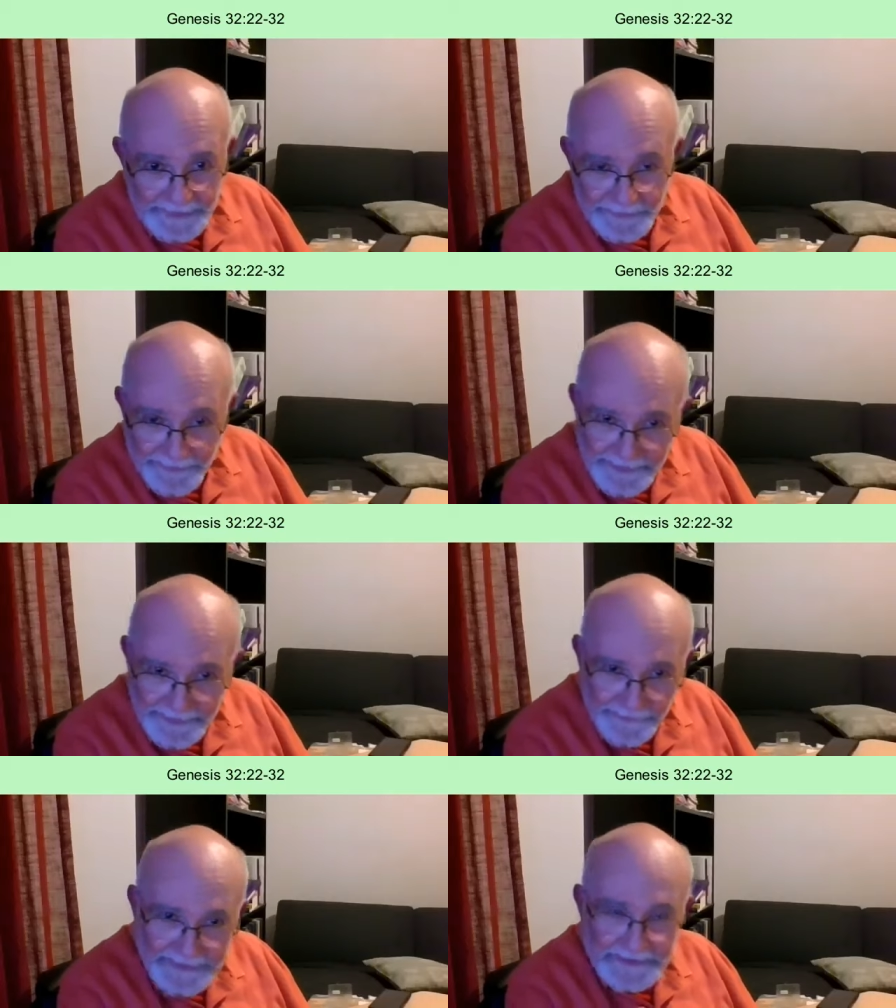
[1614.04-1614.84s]
Did he
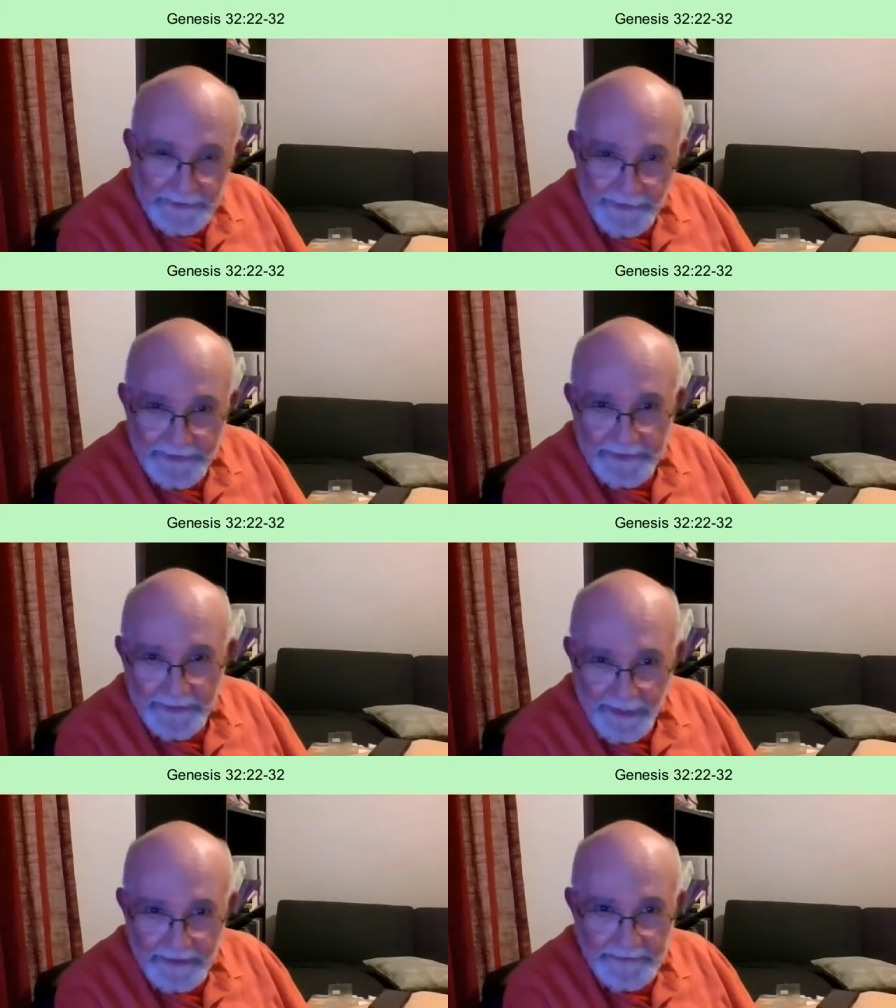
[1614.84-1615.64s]
really wrestle
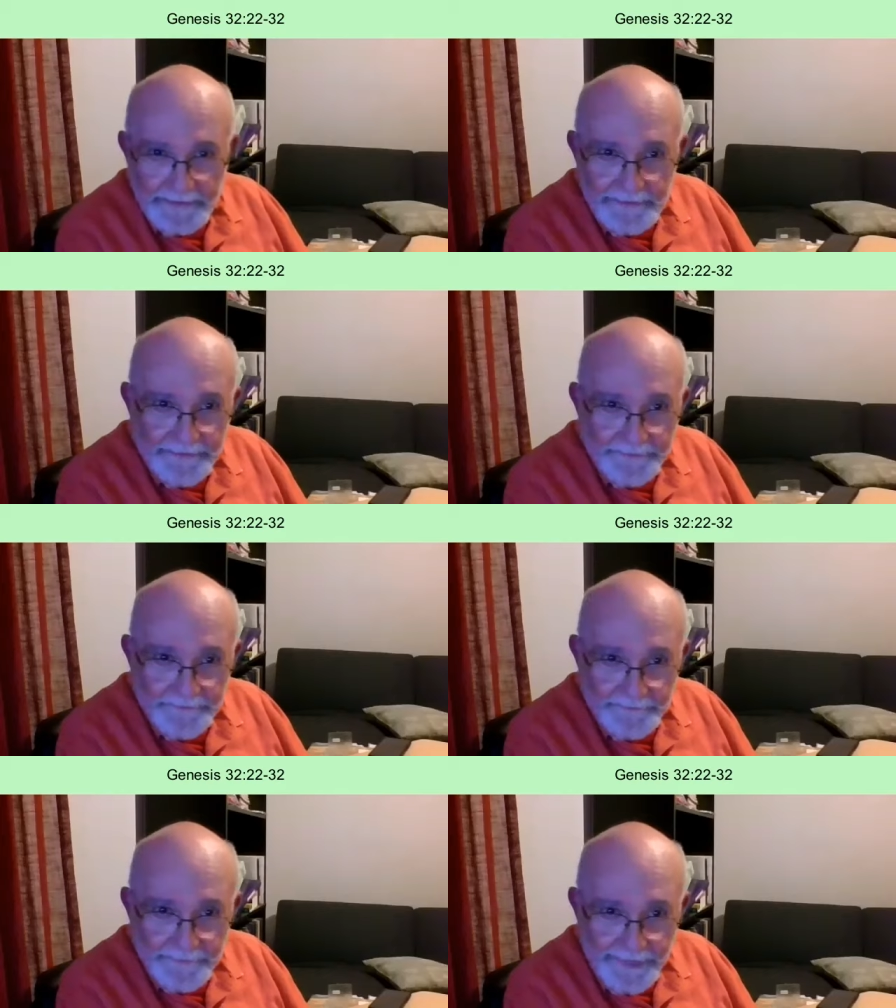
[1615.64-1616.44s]
with God
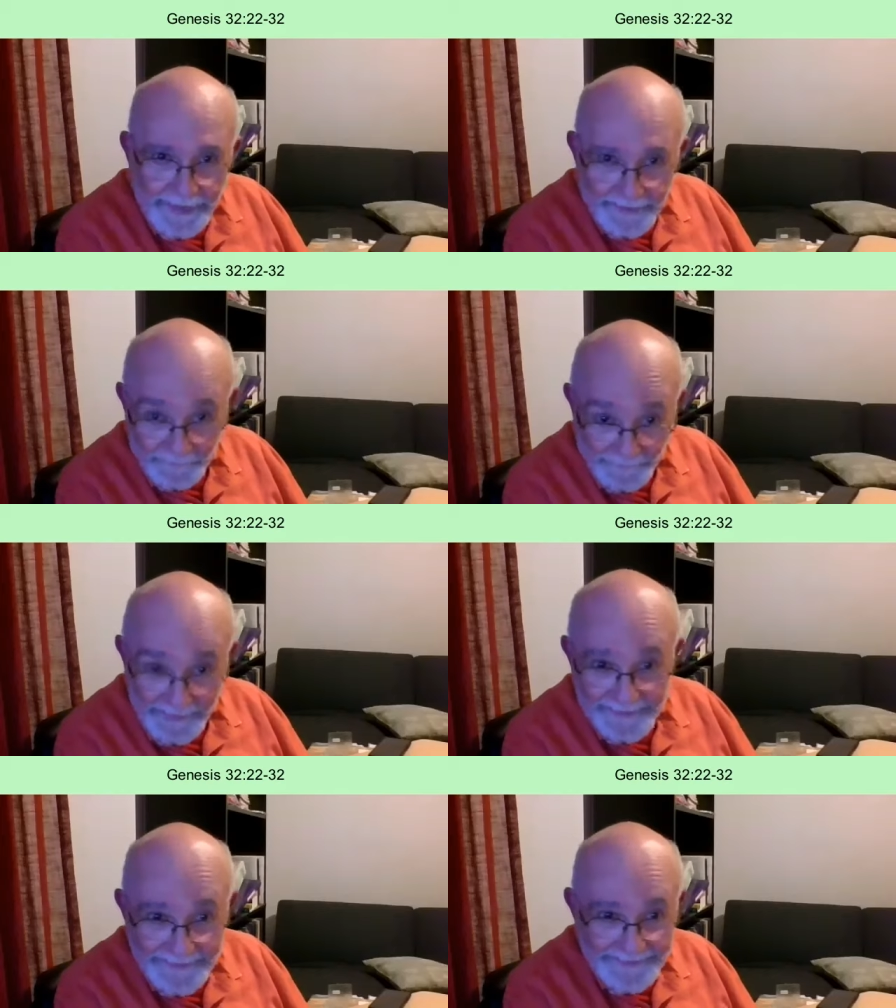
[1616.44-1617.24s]
and
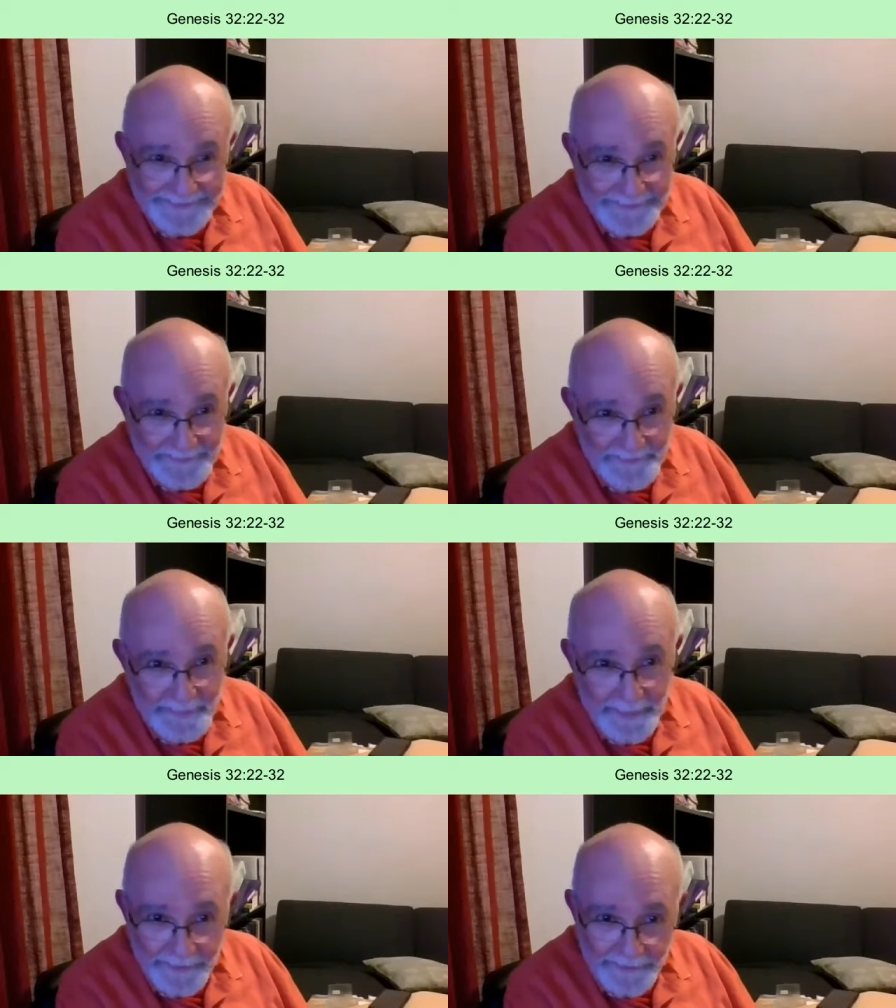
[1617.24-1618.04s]
win?
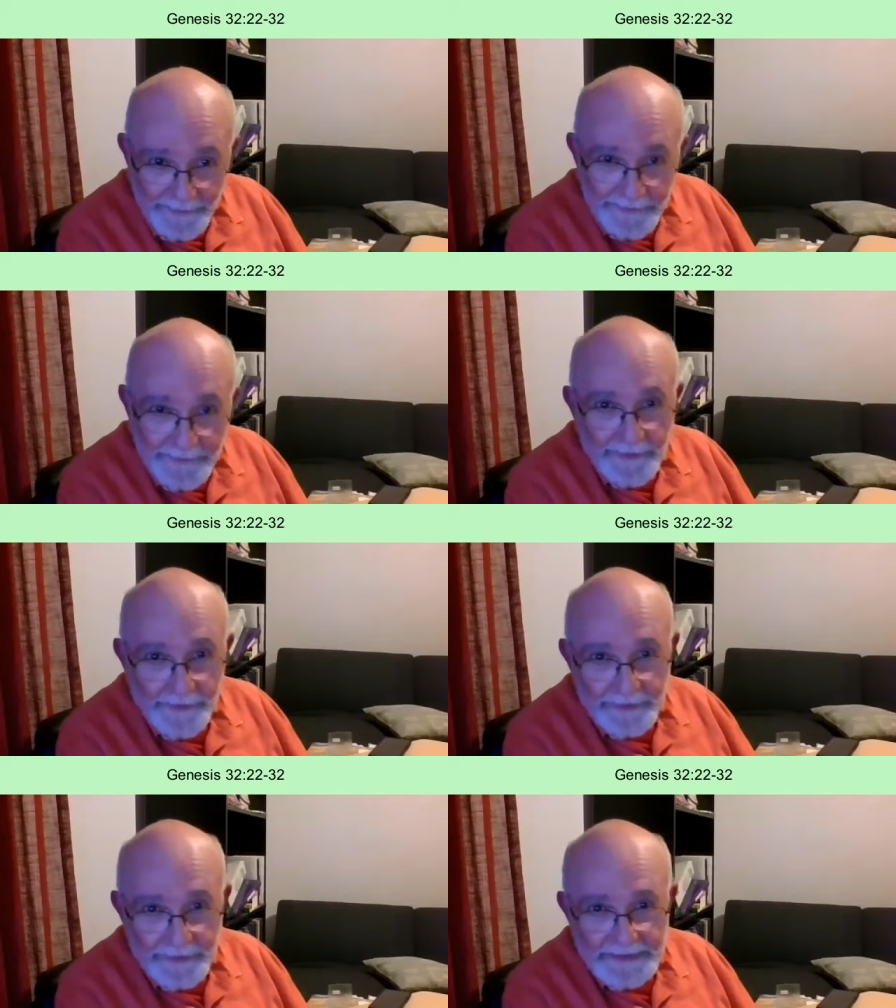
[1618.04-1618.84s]

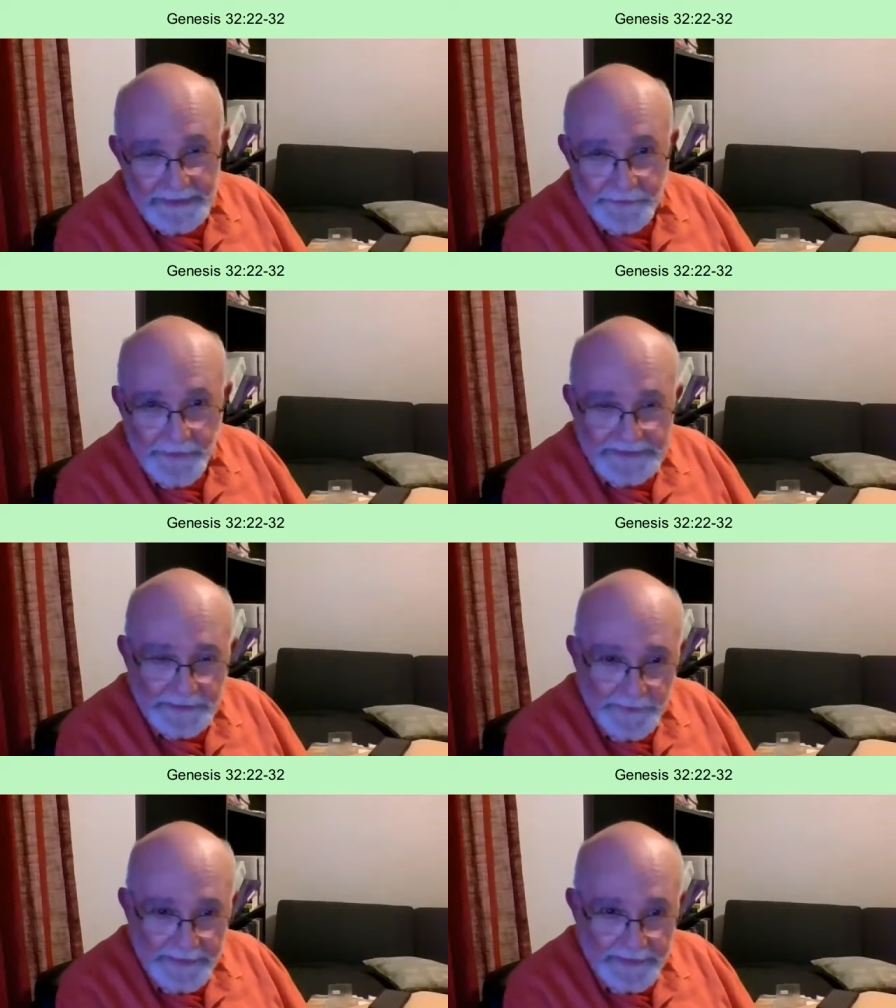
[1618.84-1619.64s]
Or did he
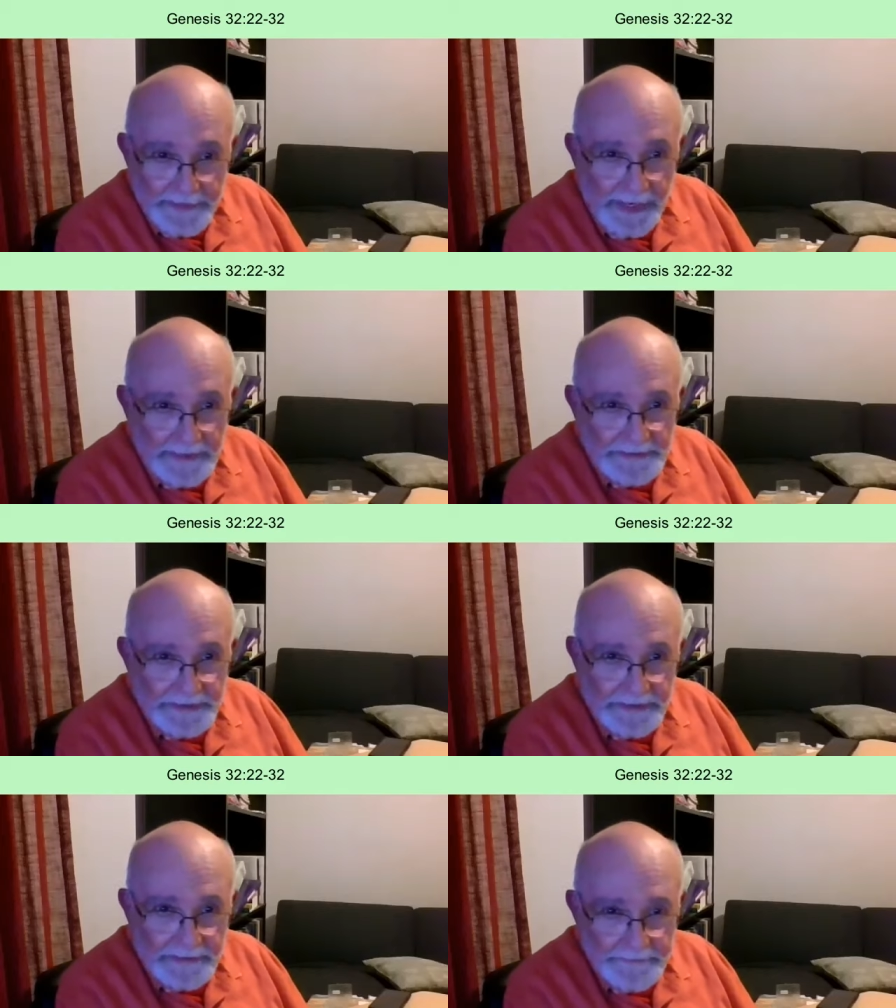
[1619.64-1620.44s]
wrestle with an
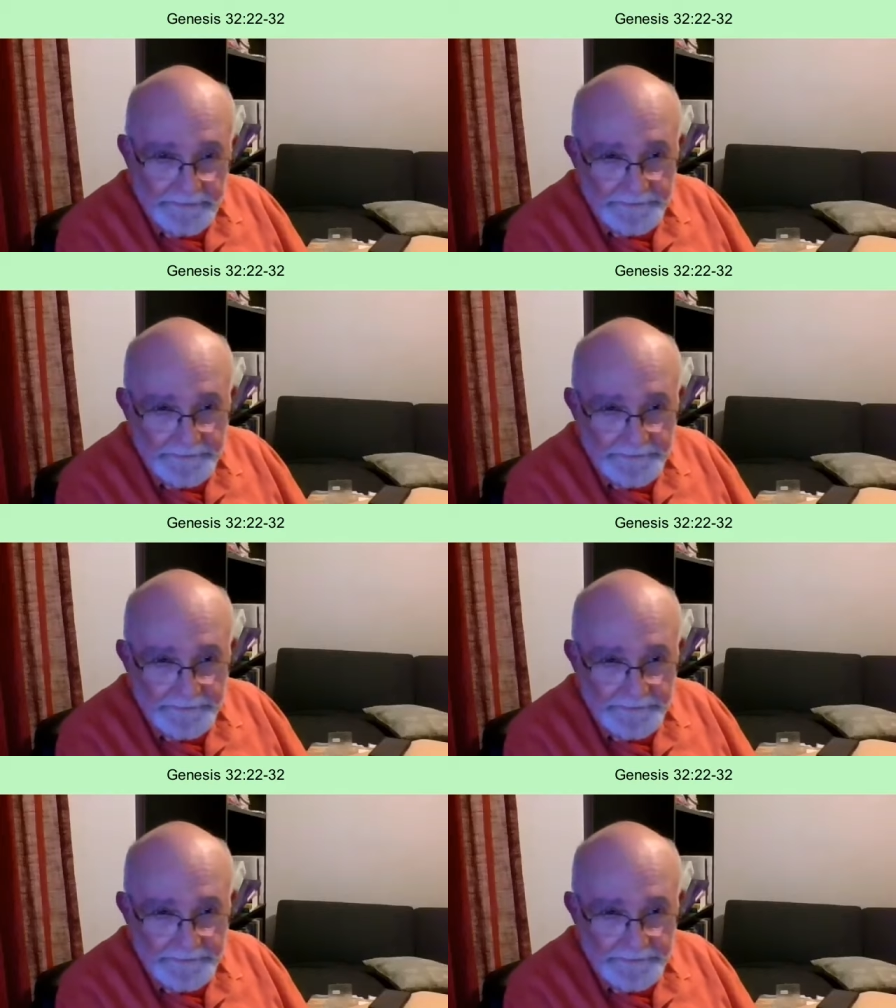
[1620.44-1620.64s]
angel?